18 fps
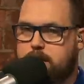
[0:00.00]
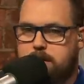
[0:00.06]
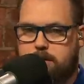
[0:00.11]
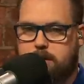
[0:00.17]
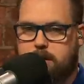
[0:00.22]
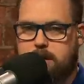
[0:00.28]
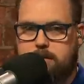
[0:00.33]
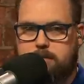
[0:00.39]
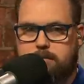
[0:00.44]

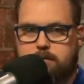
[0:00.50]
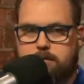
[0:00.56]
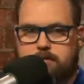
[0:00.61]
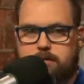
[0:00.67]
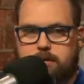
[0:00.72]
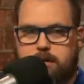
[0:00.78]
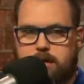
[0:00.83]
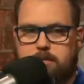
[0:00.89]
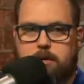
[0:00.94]
He he
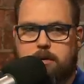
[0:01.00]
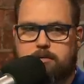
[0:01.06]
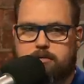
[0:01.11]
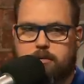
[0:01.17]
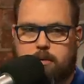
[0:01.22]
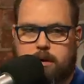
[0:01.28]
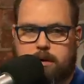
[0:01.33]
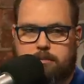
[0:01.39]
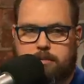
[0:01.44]
Deebo's
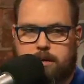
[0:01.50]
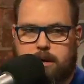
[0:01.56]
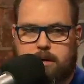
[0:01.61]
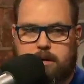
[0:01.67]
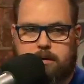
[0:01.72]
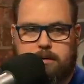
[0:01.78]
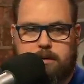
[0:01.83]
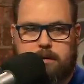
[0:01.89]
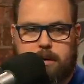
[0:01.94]
going to
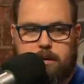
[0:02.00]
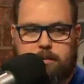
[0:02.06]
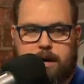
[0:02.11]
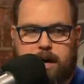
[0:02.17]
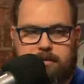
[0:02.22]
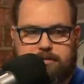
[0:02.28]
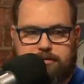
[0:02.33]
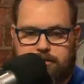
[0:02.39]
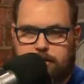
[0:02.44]
be I mean
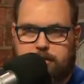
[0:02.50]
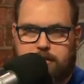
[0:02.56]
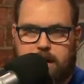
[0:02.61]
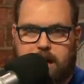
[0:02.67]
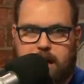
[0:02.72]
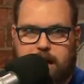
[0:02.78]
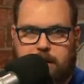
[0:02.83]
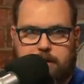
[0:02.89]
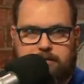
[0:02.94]
obviously you're
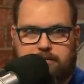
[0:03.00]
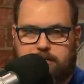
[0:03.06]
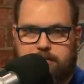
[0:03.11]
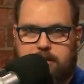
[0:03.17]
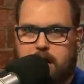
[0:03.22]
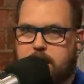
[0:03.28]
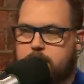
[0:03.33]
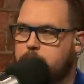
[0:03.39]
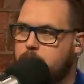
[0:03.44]
playing him if
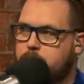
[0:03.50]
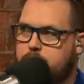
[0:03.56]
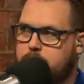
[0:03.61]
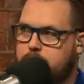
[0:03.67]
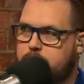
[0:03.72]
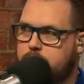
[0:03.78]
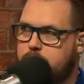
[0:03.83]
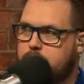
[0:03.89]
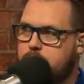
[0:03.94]
you've got him
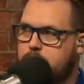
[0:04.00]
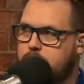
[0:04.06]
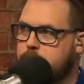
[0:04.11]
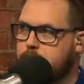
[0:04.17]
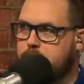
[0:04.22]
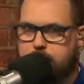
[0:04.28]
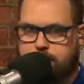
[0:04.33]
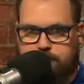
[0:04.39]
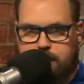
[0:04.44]
already,
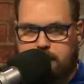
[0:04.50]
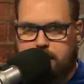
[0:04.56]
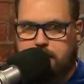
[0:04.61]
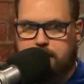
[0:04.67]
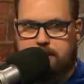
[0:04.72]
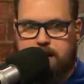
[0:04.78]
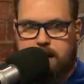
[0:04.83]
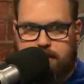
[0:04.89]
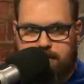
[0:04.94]
but like in
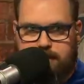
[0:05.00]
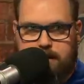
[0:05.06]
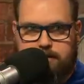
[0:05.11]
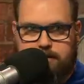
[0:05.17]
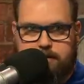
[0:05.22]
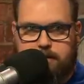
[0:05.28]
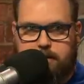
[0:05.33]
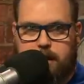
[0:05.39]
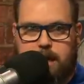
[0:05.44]
a
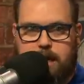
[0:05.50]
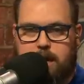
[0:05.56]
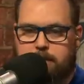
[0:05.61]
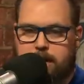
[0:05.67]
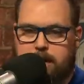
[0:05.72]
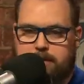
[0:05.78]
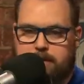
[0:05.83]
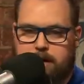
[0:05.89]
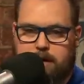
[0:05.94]
DFS
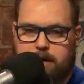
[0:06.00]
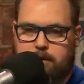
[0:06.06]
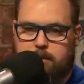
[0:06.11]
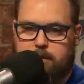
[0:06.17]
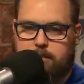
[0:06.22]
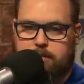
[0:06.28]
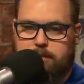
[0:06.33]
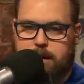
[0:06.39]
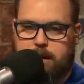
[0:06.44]
lineup I think he
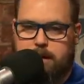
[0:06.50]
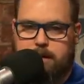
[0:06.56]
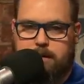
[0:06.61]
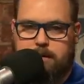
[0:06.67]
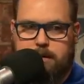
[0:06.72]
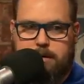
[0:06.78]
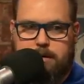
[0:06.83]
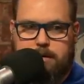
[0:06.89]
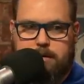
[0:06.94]
will
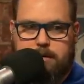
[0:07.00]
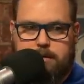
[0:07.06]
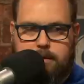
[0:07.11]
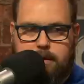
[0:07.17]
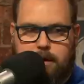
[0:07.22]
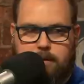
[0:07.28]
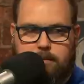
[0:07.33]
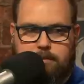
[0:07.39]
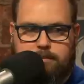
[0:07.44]
be,
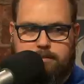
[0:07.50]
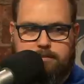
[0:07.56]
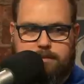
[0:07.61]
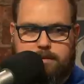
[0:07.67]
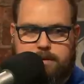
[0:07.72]
you know,